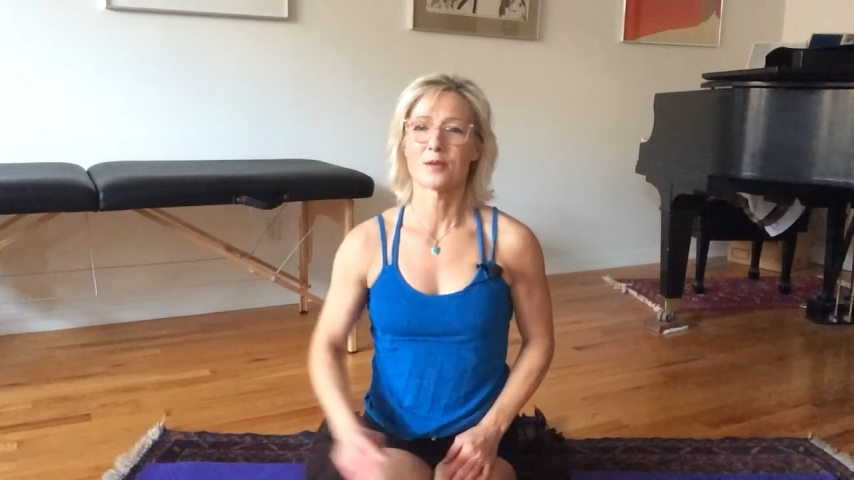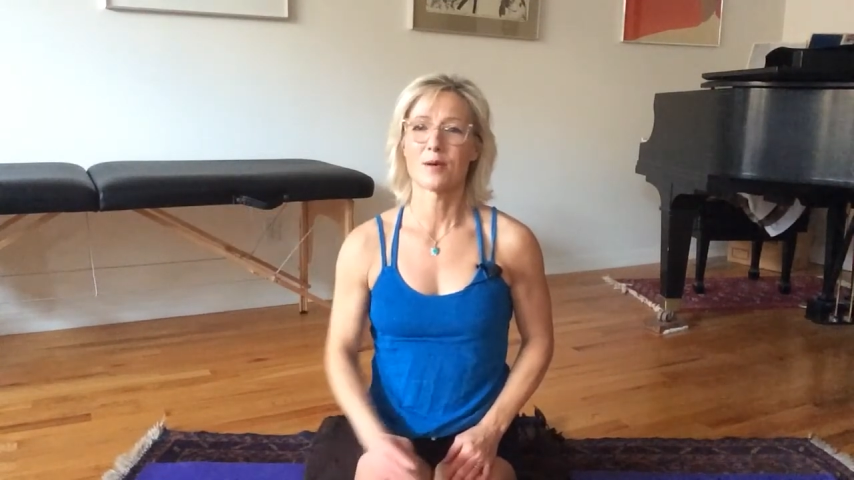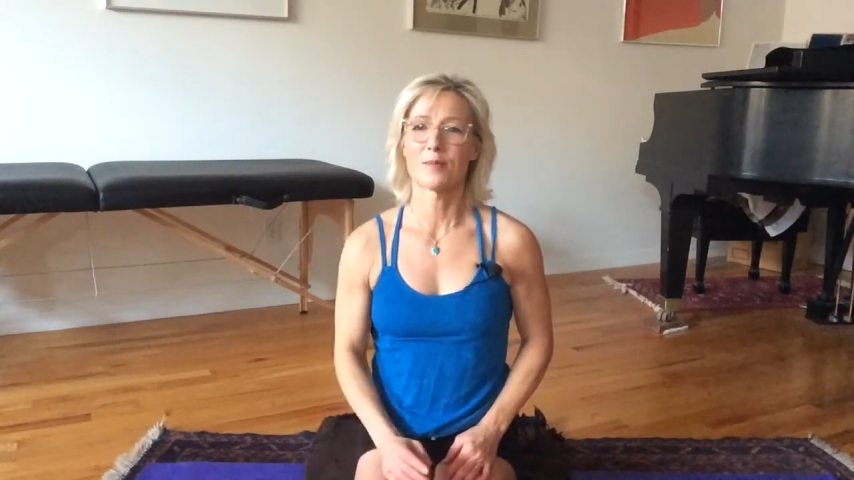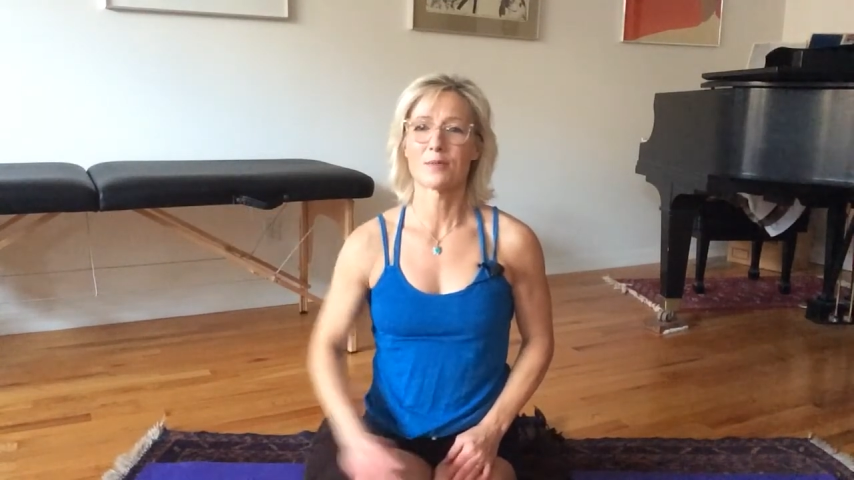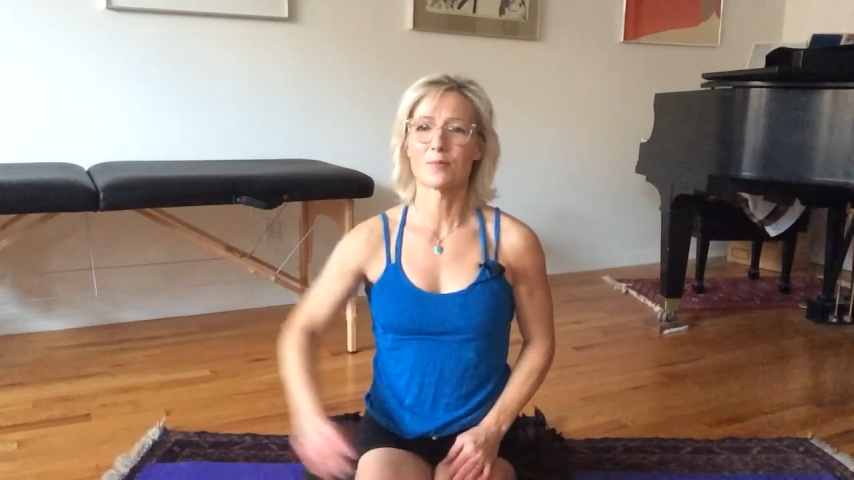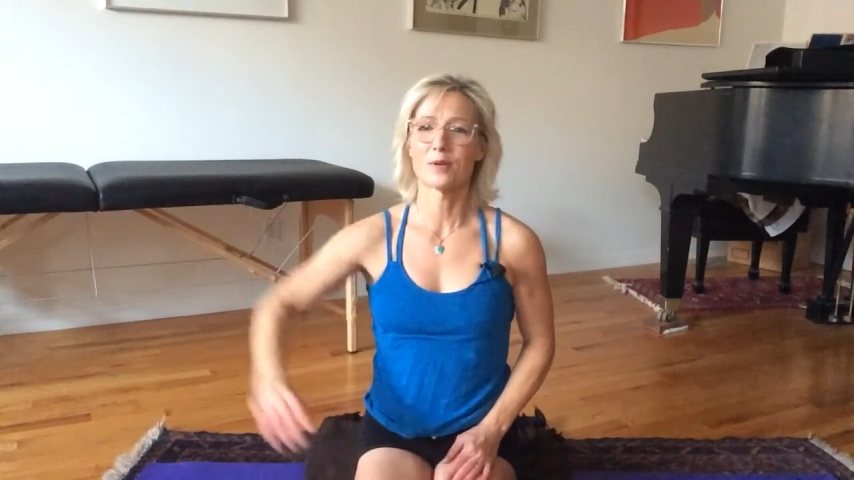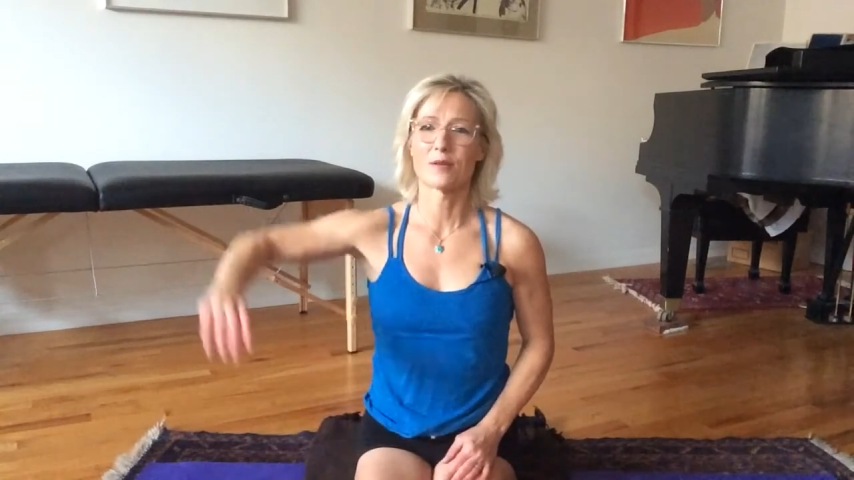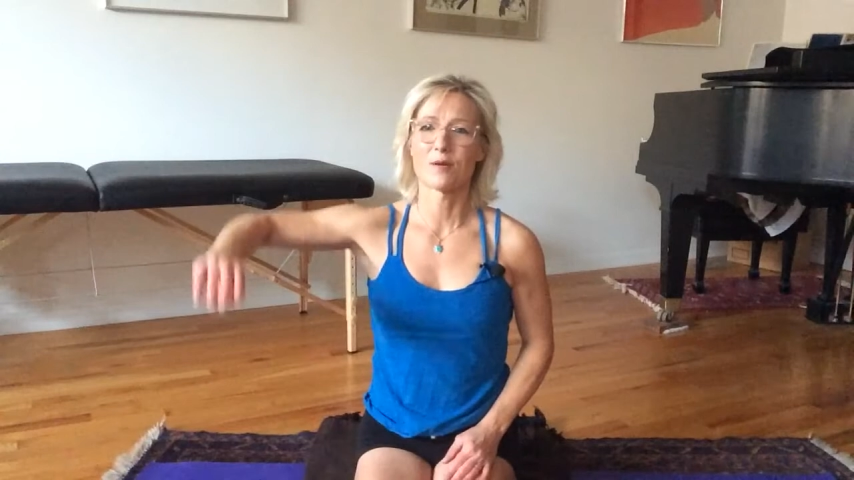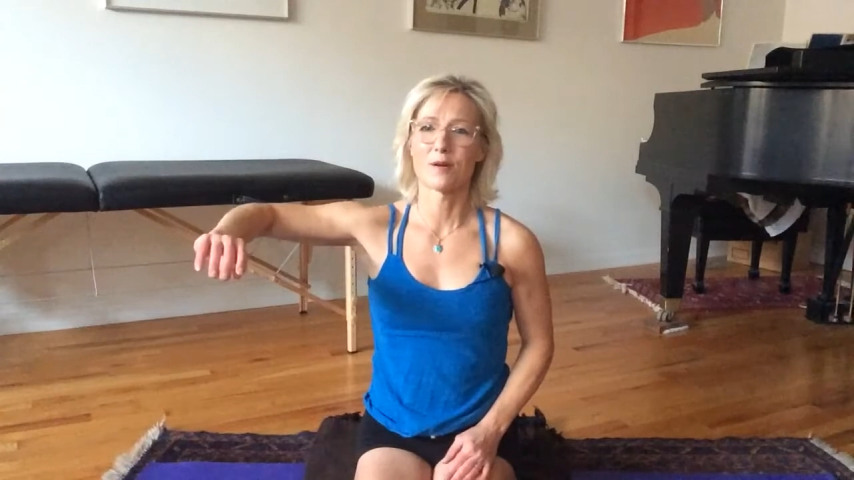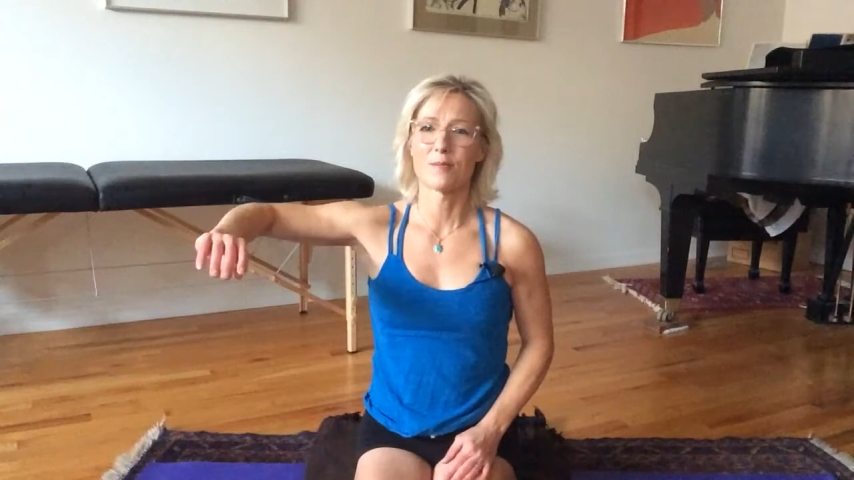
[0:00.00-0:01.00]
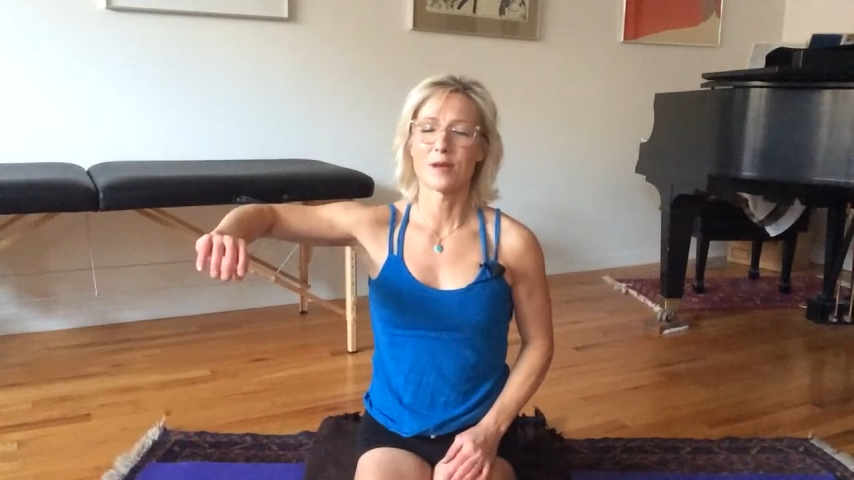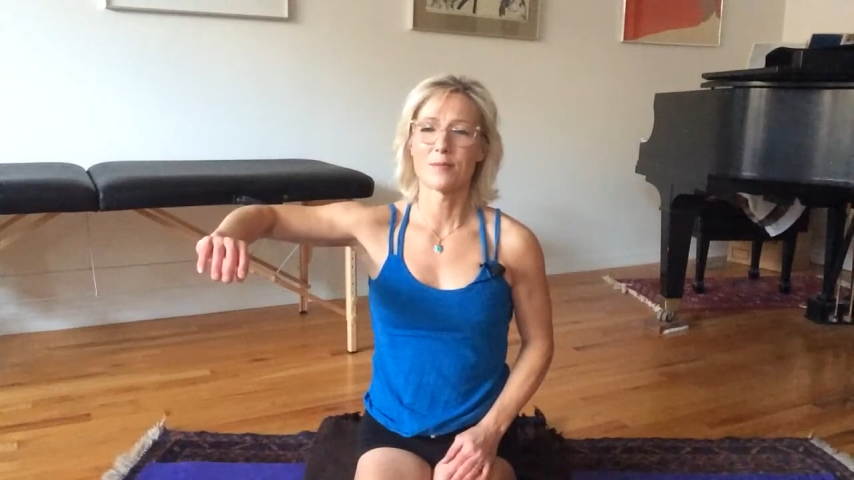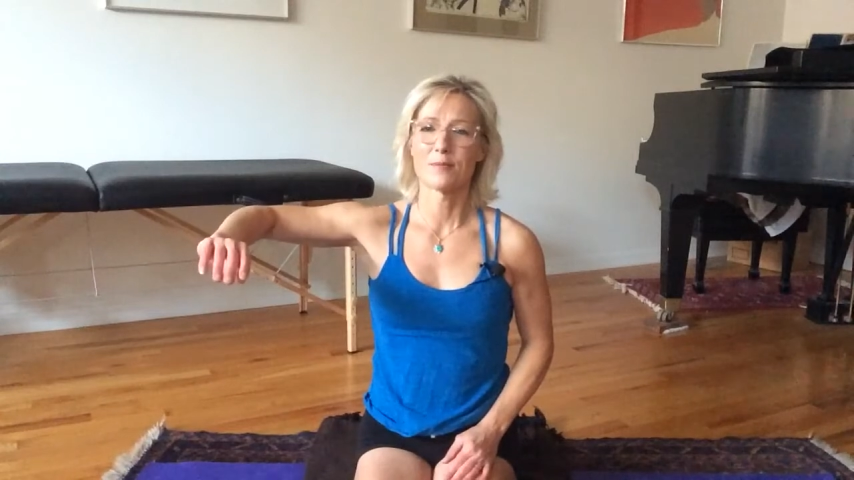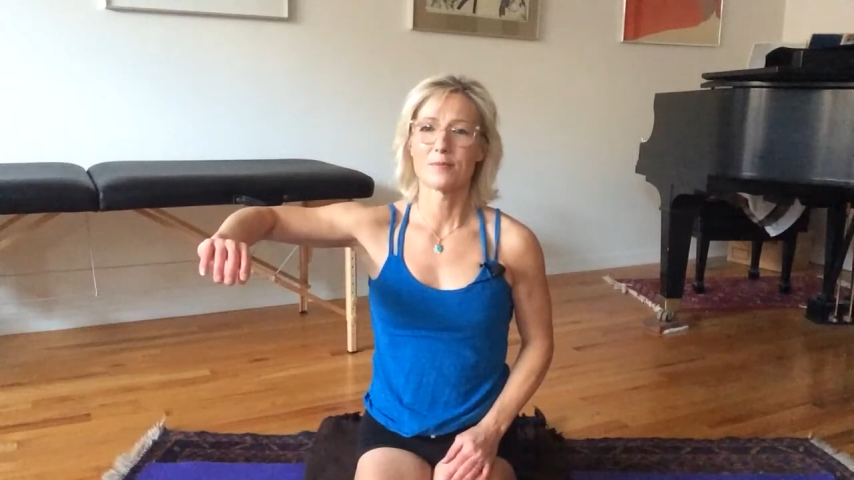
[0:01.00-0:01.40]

I'm going to bring the arm up.